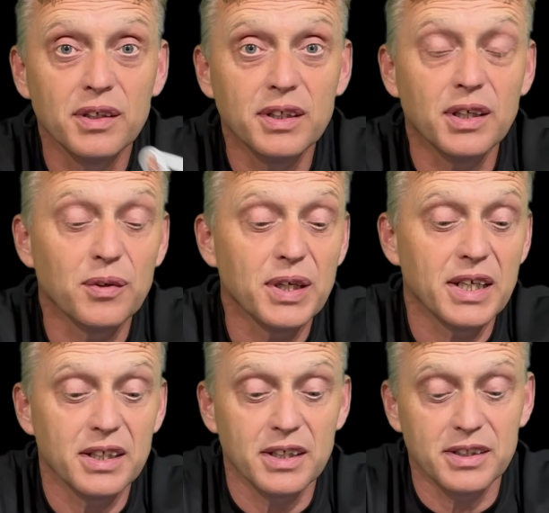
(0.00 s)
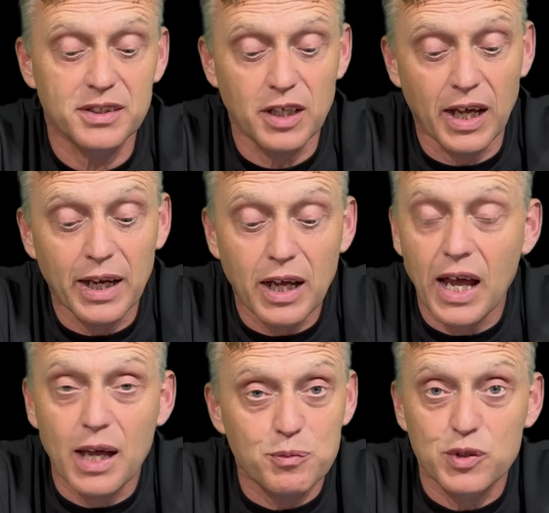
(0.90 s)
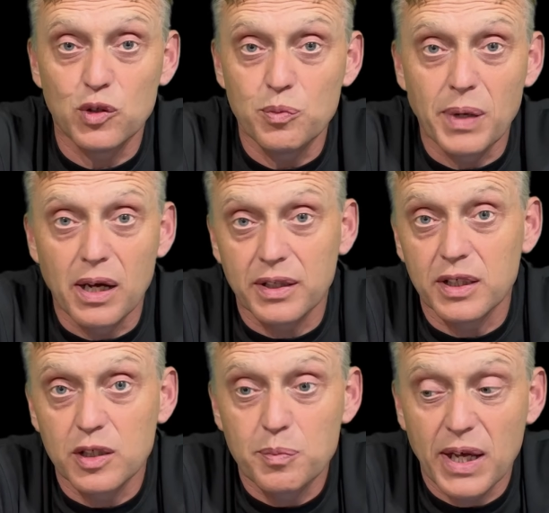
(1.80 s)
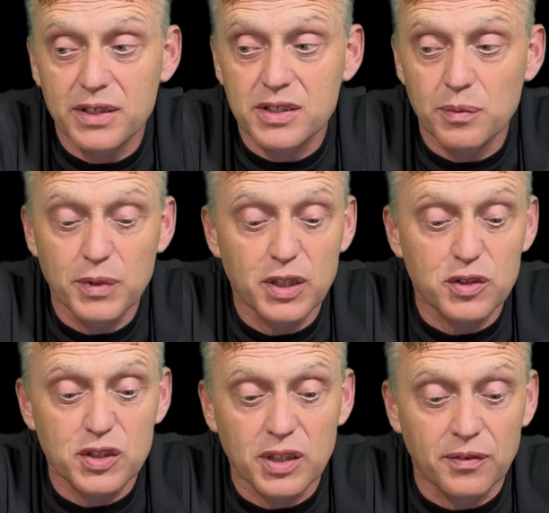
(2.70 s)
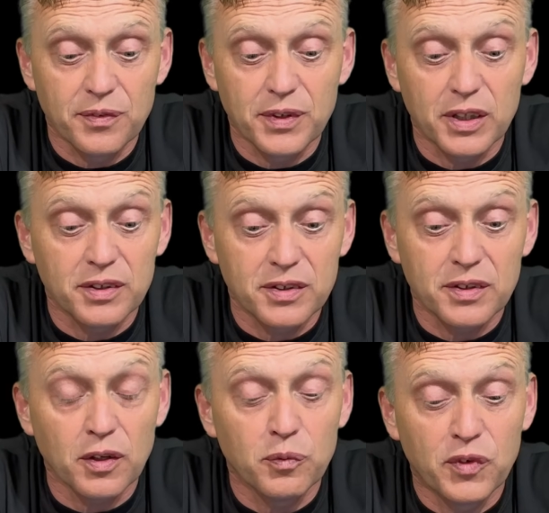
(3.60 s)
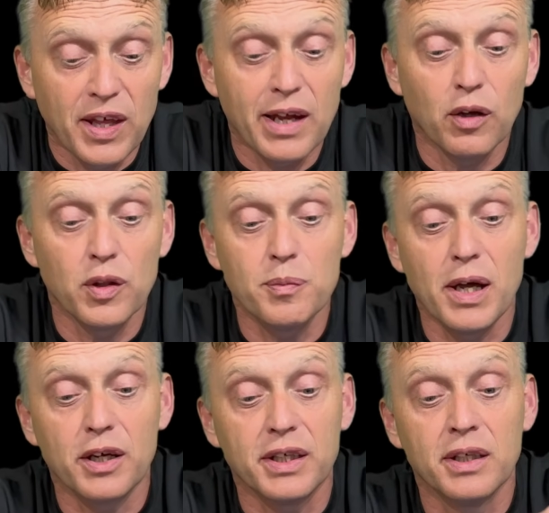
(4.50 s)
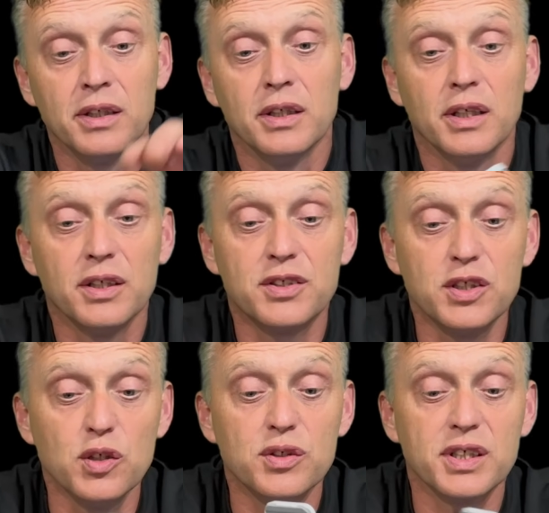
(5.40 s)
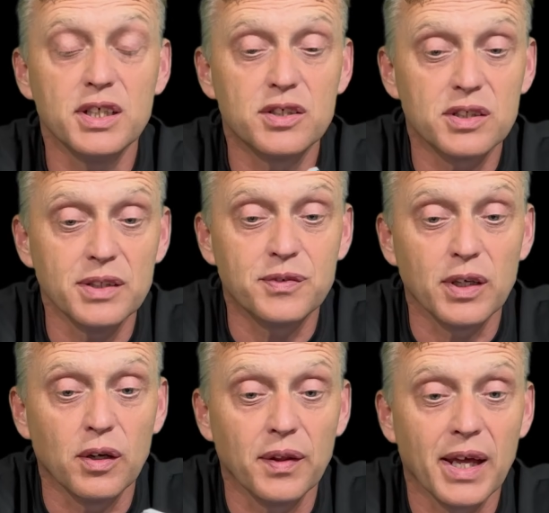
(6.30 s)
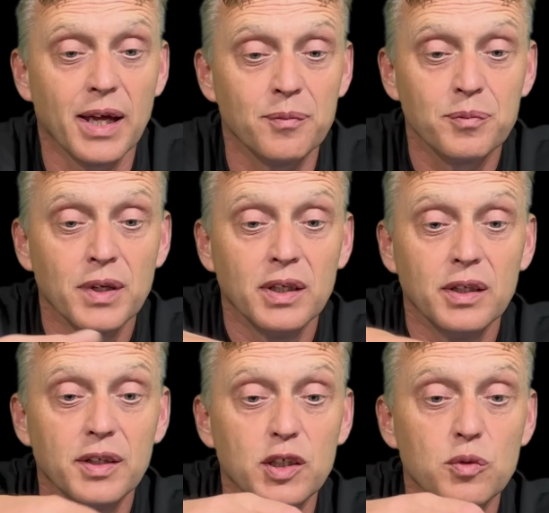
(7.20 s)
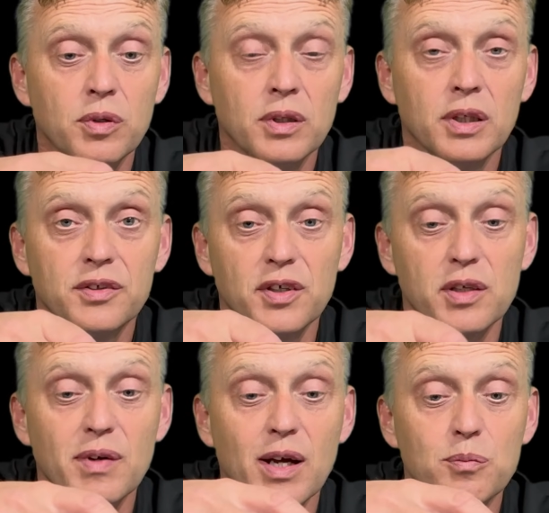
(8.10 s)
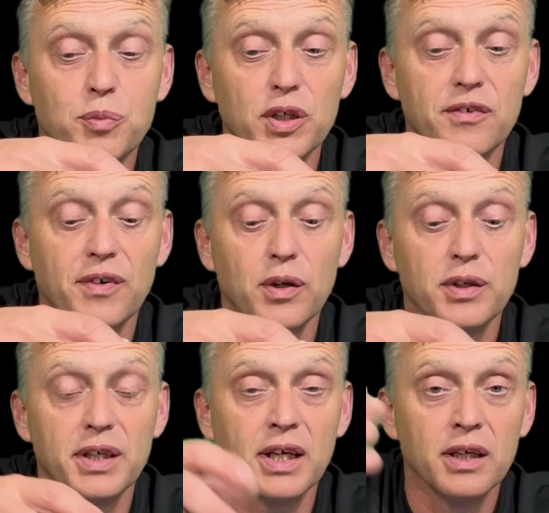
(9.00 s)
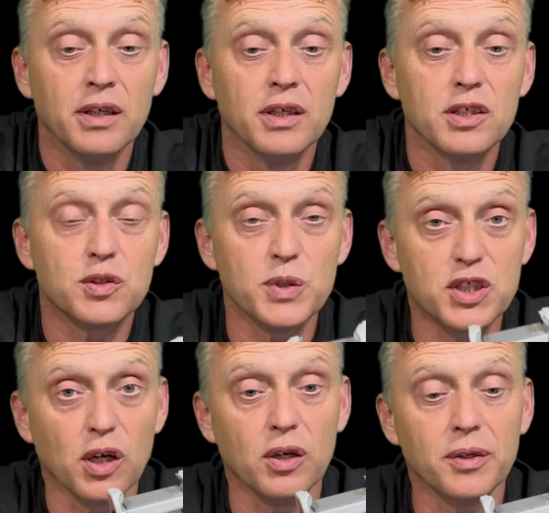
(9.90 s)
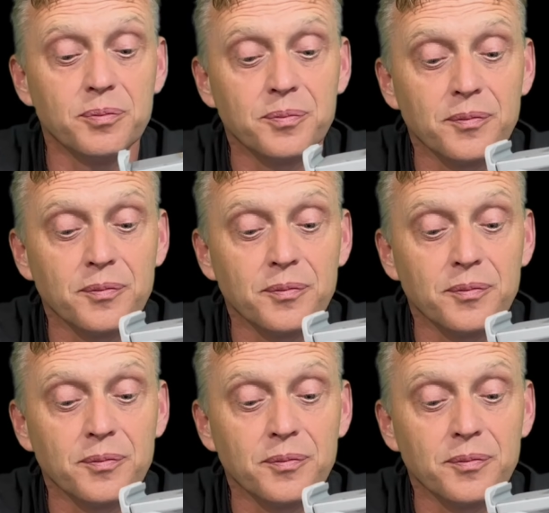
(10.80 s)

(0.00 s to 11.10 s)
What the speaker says: You know, it's an absolute bargain compared to some of the other stuff that are there on the market. And to use it, you just lift it like that, then you turn it around, put your phone in it, switch it on.